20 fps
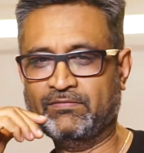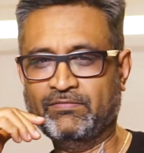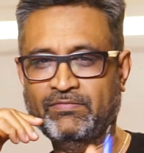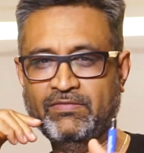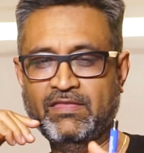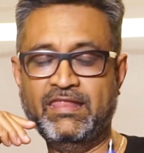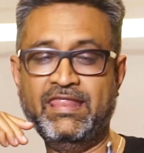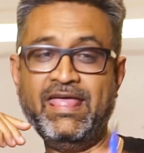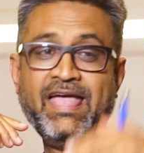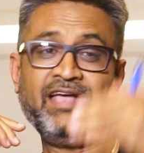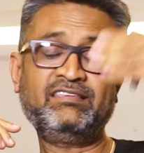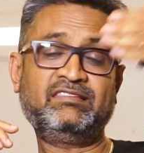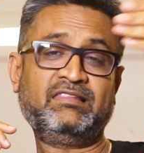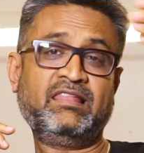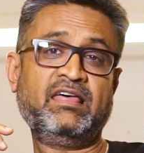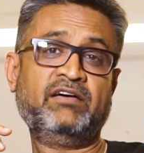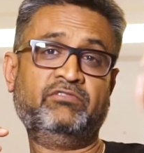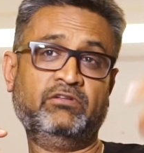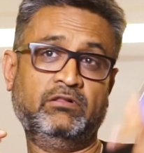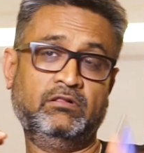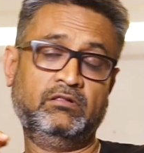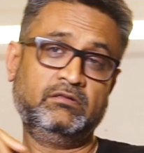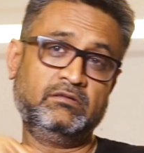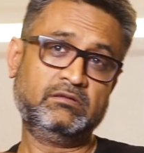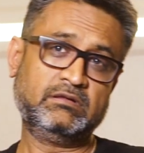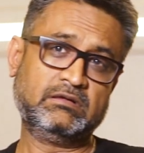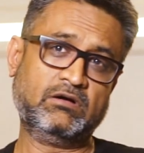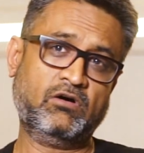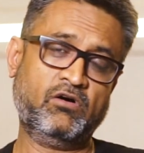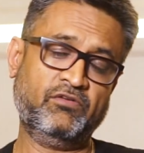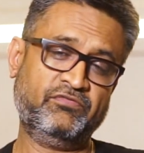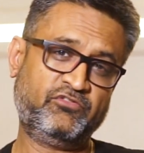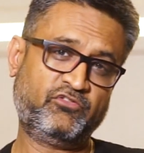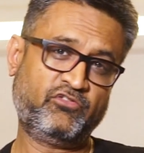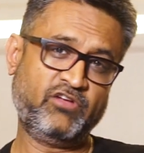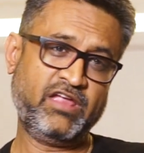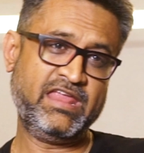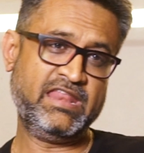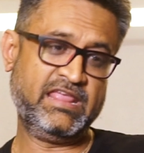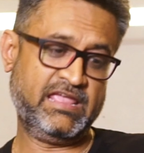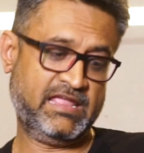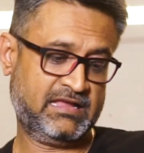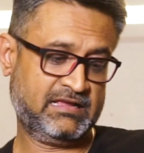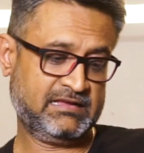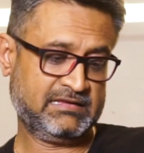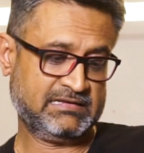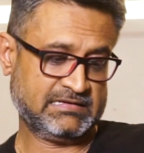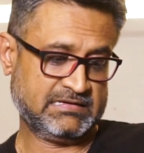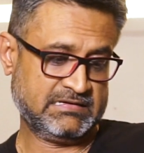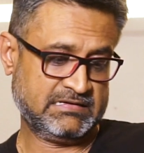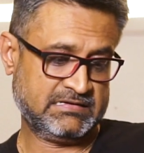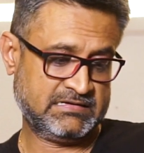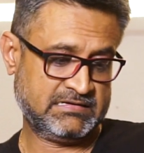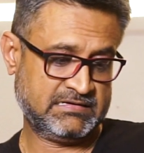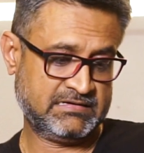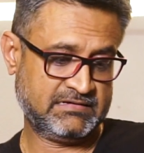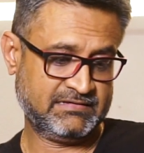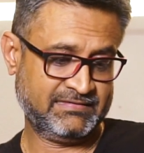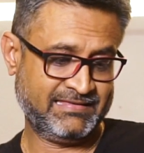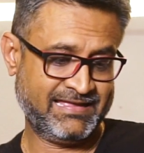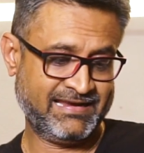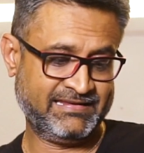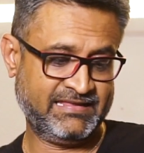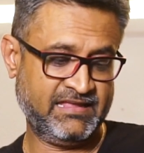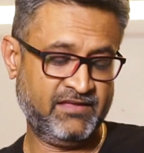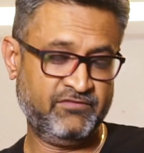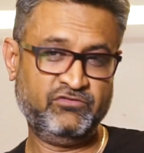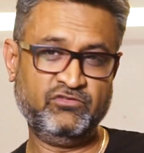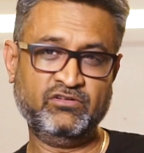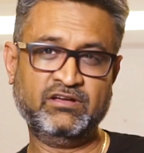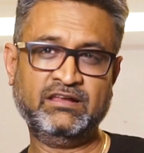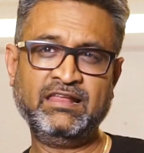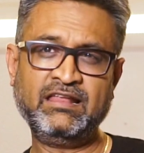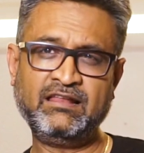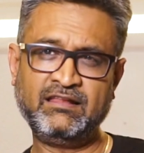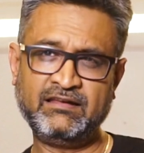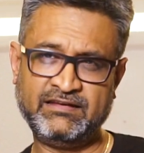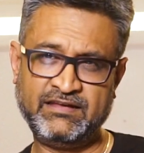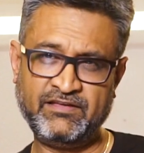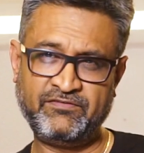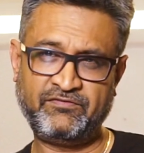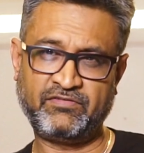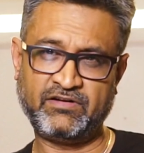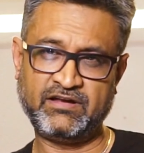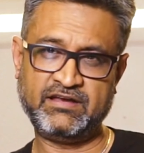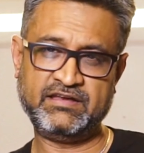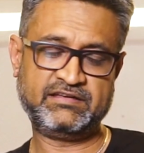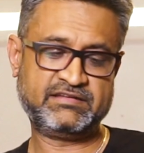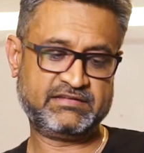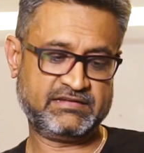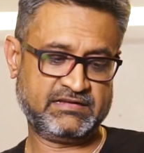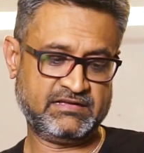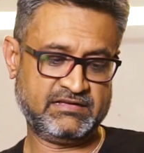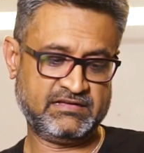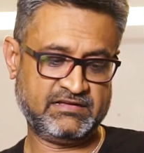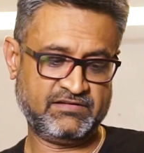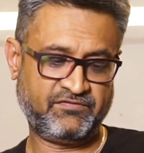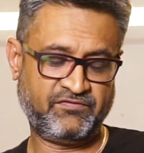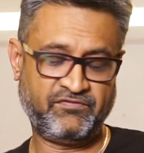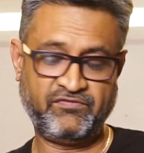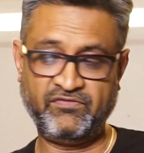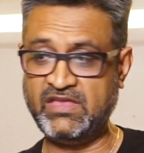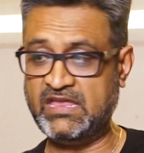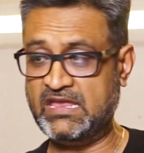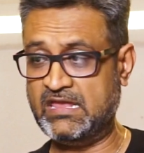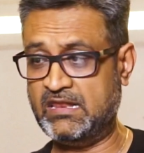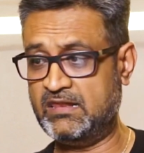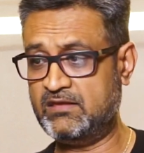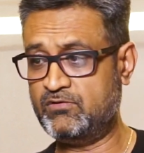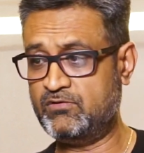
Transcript: The next level of training that gives a little different feel